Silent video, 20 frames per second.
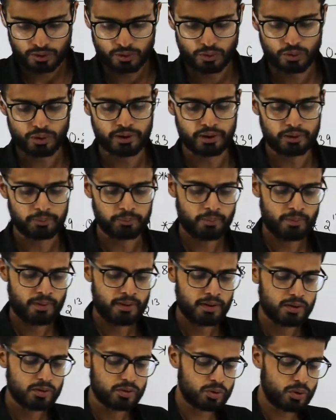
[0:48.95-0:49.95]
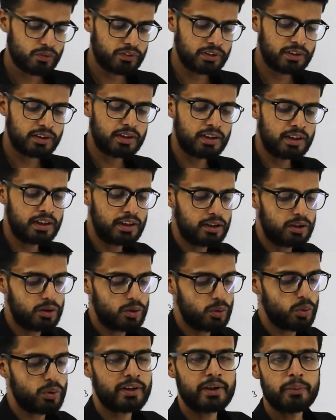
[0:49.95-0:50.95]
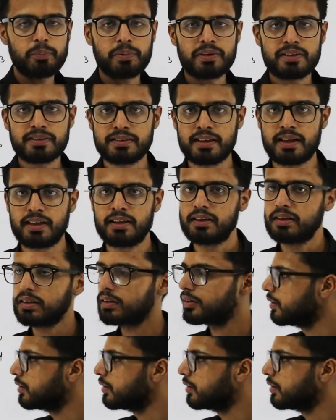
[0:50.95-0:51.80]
Okay, so we need to represent